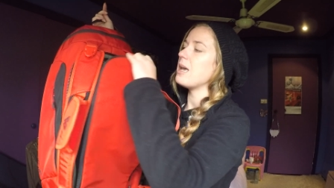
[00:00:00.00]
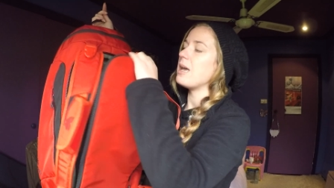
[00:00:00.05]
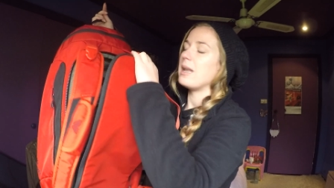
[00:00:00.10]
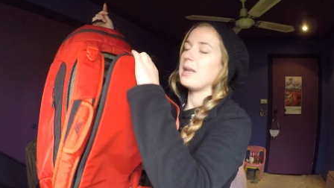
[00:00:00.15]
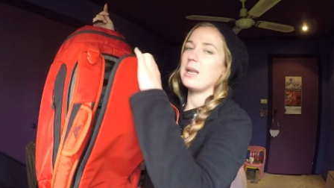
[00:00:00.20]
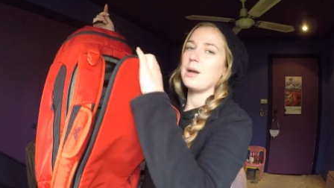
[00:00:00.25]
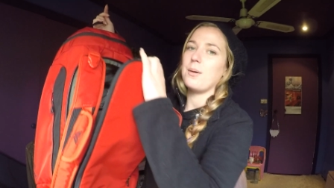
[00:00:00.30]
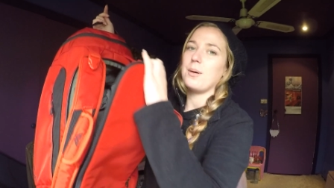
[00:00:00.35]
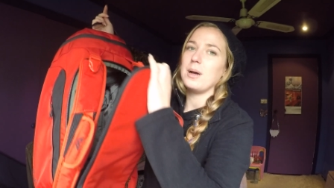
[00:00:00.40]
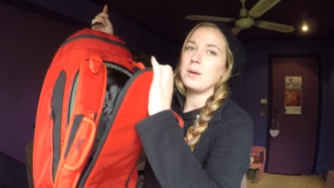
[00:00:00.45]

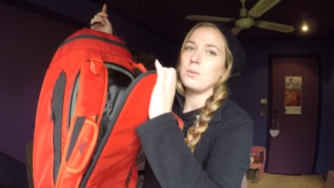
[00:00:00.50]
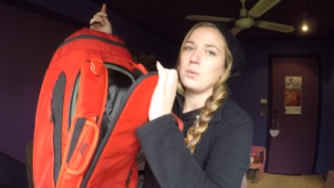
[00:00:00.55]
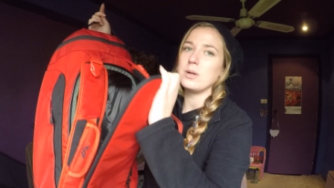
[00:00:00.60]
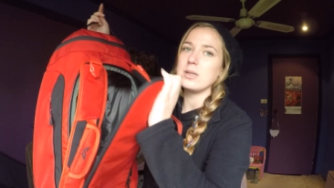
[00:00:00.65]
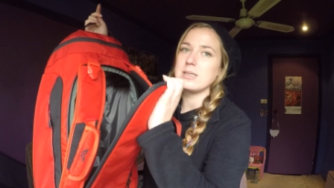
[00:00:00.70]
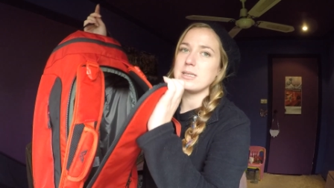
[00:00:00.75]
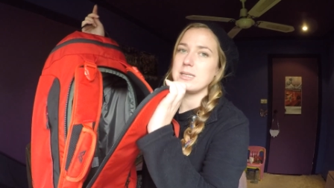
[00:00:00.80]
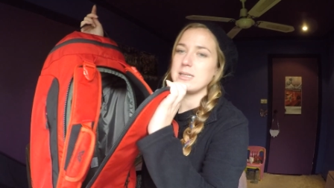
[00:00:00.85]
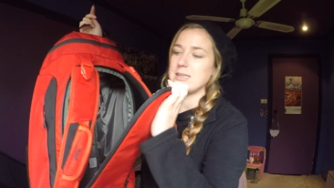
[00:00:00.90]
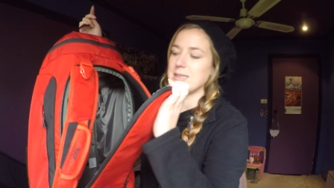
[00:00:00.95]
Now I
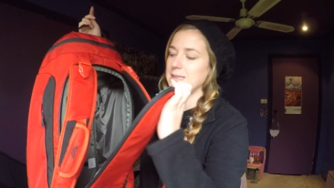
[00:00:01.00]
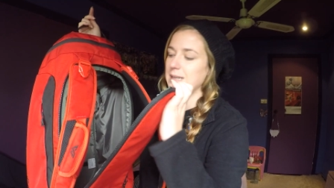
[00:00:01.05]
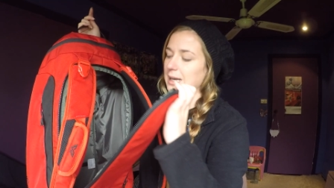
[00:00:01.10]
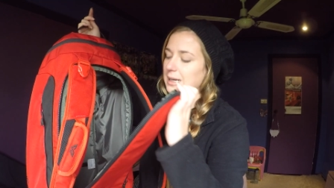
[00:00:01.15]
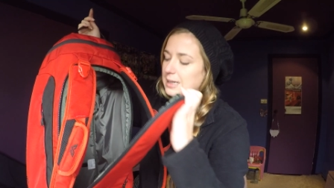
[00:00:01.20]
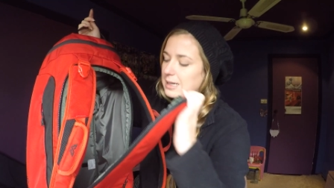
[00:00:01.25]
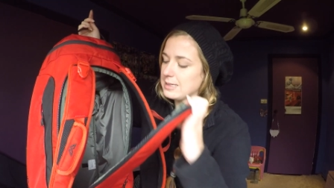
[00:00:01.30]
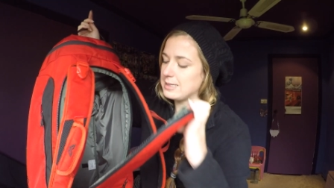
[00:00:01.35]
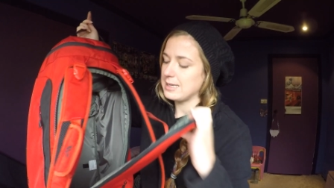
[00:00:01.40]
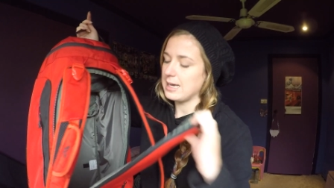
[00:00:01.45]
wanted, like
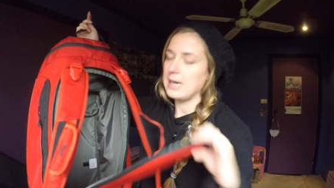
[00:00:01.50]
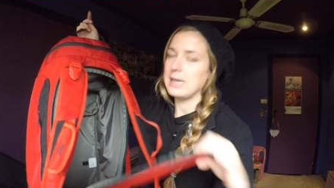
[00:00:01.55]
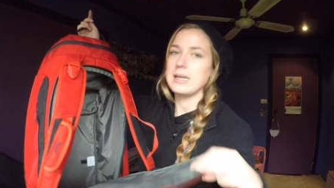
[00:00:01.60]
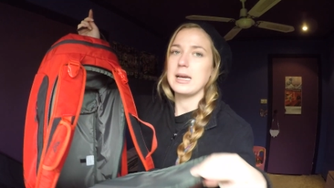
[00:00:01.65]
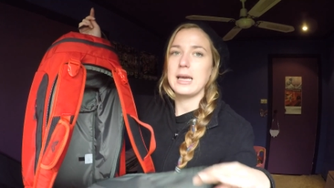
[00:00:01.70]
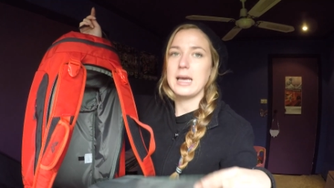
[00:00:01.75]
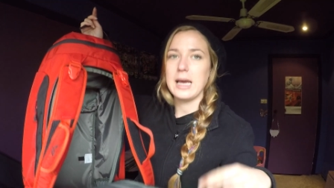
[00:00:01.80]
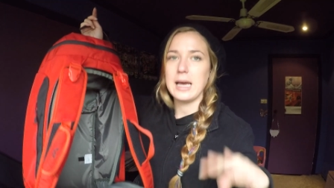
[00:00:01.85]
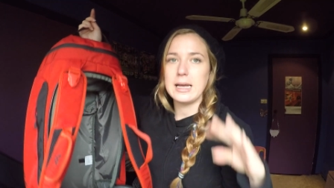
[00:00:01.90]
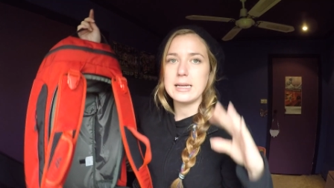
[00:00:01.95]
I said, I
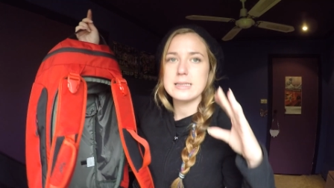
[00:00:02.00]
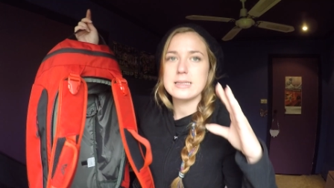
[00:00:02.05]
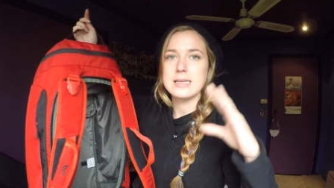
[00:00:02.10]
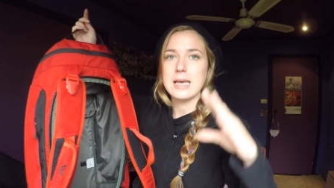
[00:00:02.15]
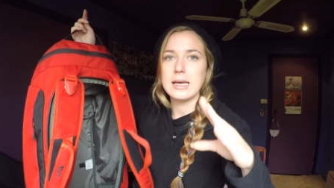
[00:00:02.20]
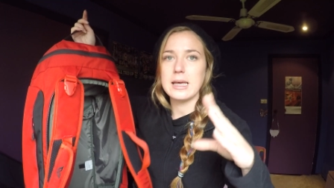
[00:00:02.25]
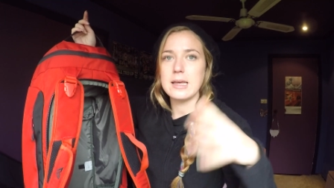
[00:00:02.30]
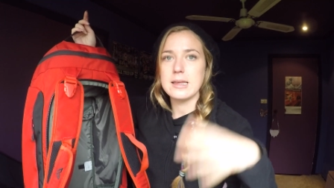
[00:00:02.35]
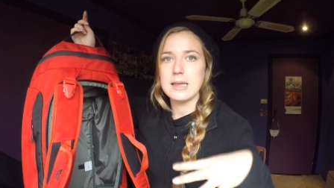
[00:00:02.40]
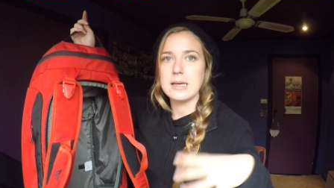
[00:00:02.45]
hate
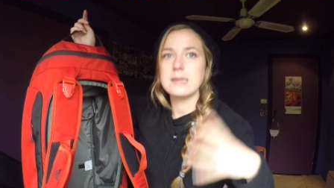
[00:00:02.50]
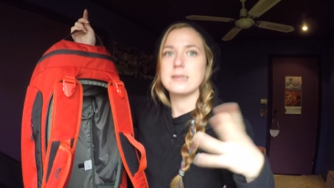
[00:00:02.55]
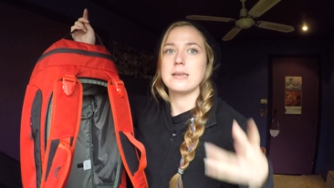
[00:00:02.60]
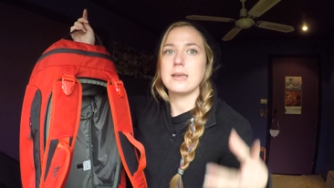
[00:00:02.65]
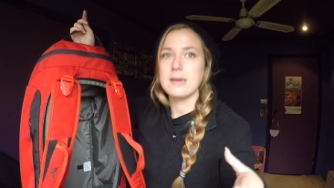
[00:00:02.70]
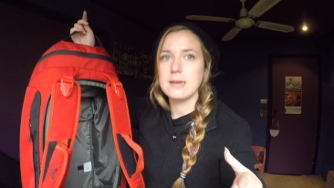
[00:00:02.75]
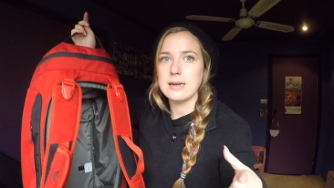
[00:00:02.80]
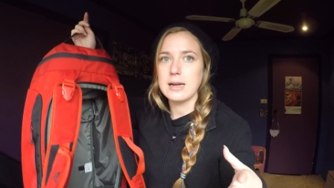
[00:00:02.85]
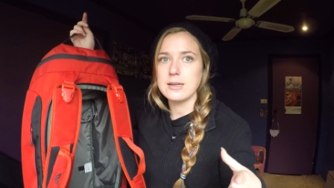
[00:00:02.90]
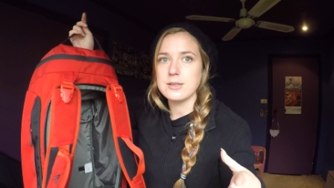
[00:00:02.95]
taking things in
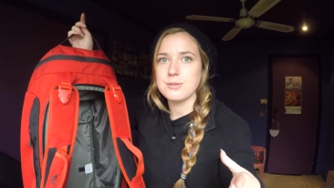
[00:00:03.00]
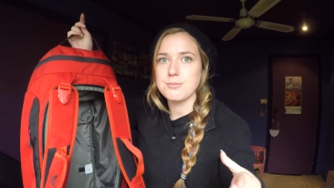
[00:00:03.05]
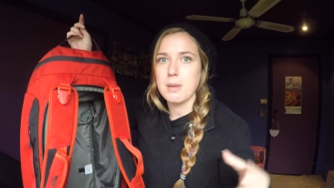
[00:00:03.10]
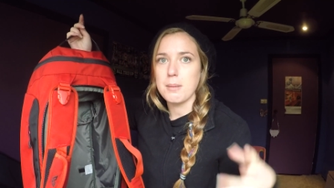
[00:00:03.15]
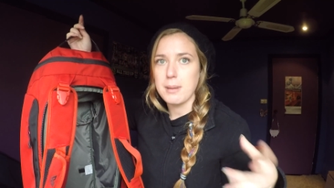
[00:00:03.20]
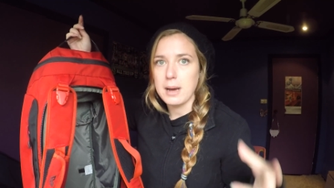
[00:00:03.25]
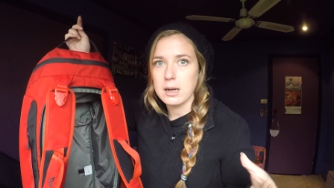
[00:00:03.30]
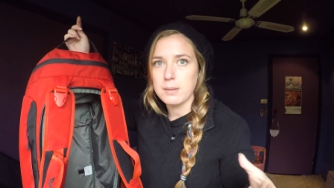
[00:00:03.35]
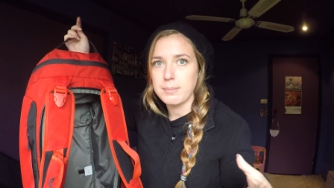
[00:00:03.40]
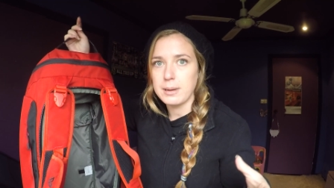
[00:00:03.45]
and out of my
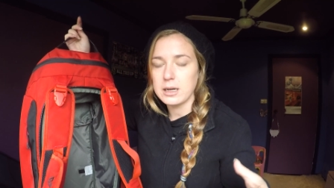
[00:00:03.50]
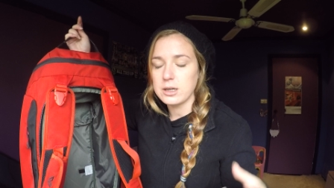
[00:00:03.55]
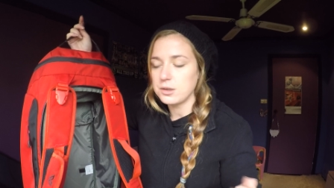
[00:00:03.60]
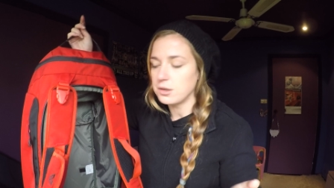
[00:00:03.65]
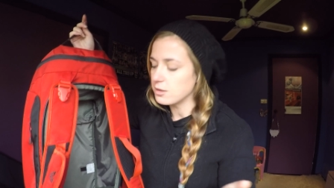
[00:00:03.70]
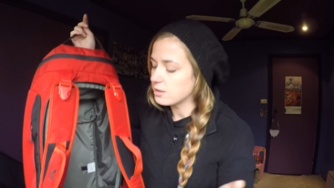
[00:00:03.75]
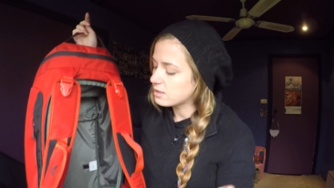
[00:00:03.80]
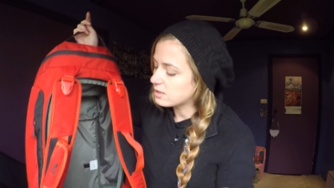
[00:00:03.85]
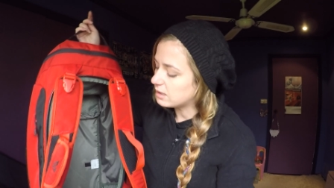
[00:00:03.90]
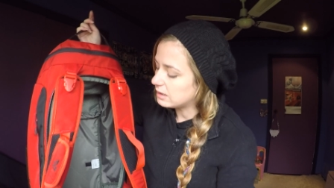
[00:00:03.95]
backpack
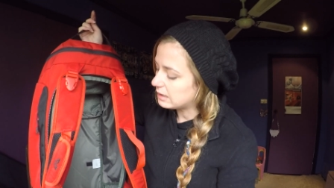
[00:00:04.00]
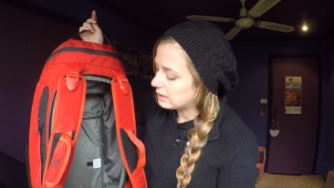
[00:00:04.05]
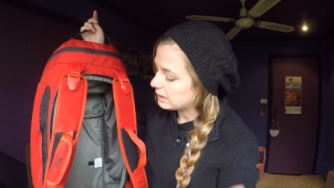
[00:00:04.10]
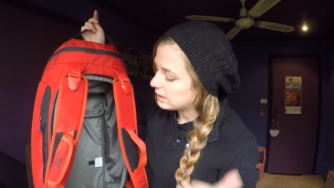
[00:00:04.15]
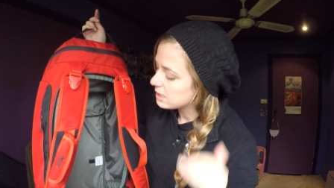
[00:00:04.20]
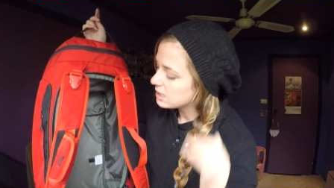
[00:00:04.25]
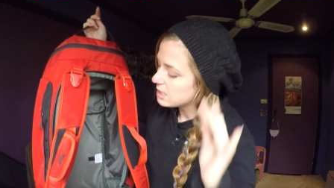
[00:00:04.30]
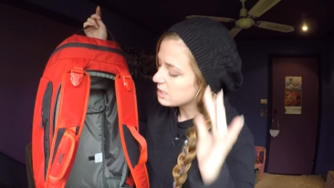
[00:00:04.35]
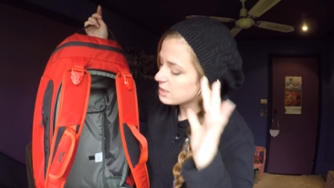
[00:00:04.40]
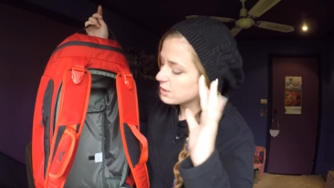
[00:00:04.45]
constantly,
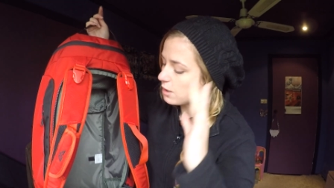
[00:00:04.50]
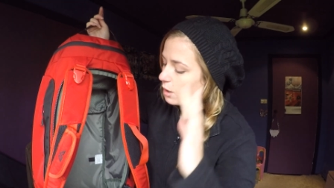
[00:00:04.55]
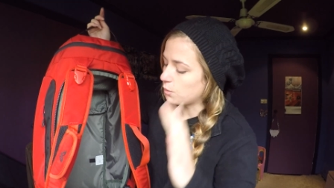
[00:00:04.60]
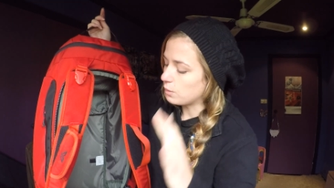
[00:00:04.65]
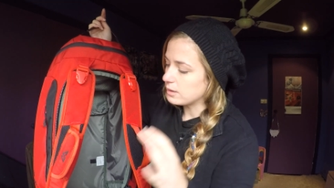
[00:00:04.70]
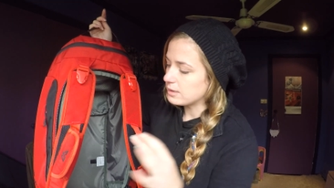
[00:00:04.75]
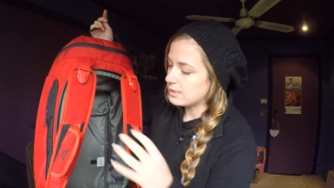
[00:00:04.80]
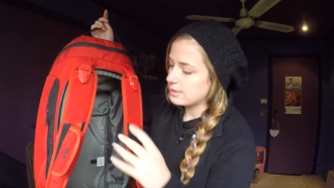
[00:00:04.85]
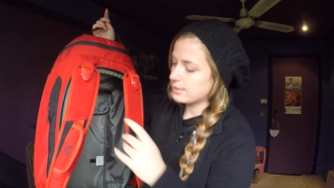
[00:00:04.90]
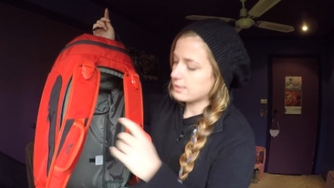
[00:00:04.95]
so I
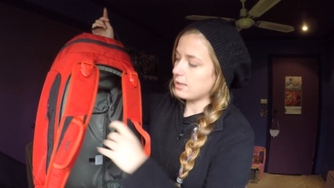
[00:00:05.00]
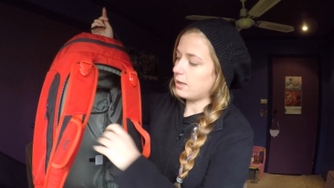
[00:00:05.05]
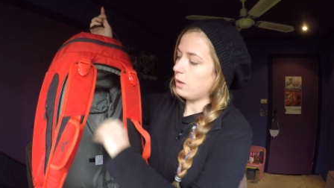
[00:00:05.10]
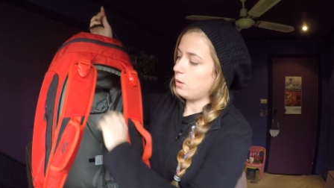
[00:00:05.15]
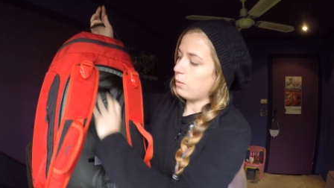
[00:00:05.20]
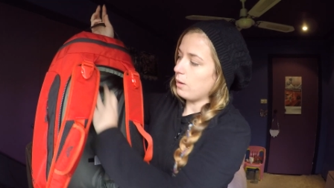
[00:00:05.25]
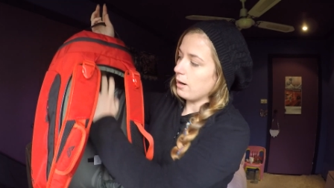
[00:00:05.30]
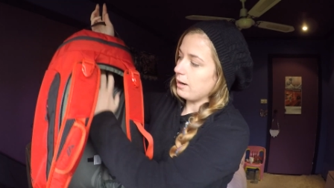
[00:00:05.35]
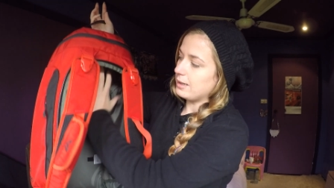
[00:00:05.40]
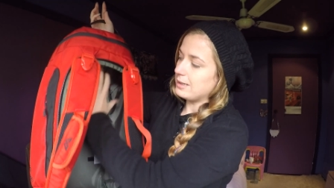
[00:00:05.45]
wanted something
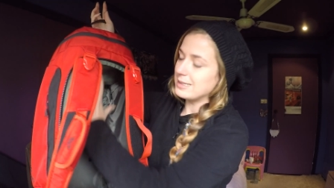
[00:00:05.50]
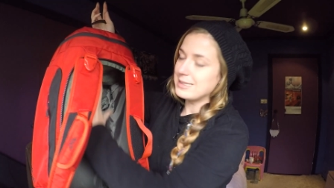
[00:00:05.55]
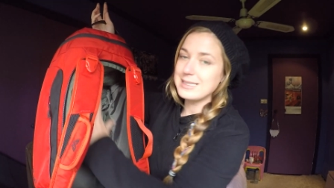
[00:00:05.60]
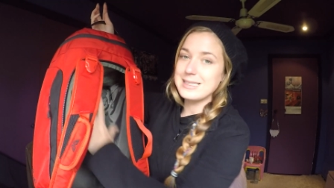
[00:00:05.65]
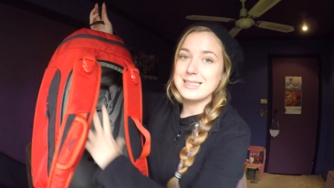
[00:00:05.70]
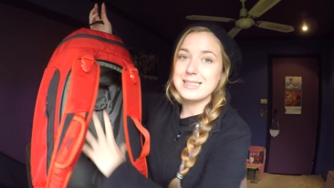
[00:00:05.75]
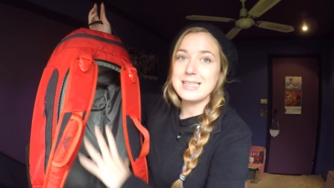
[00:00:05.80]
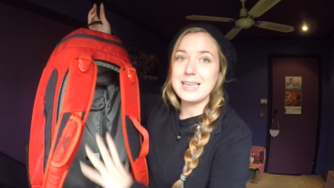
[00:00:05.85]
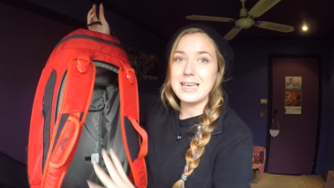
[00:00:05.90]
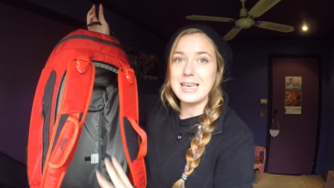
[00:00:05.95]
where I could
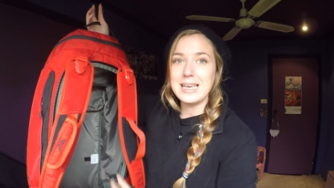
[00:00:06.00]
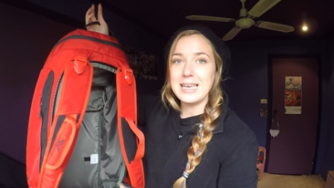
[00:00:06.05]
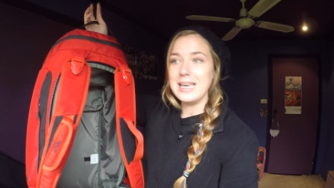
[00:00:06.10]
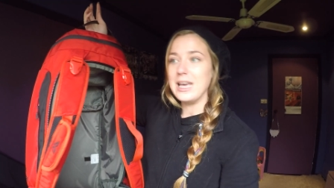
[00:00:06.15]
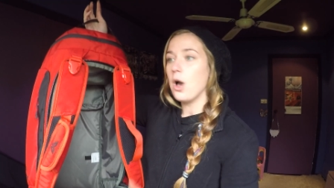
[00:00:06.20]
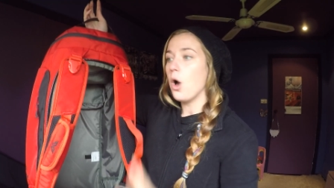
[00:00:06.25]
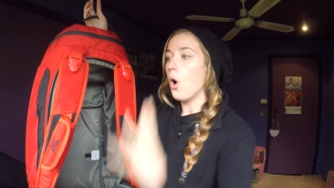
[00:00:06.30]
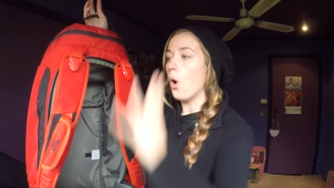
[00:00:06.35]
see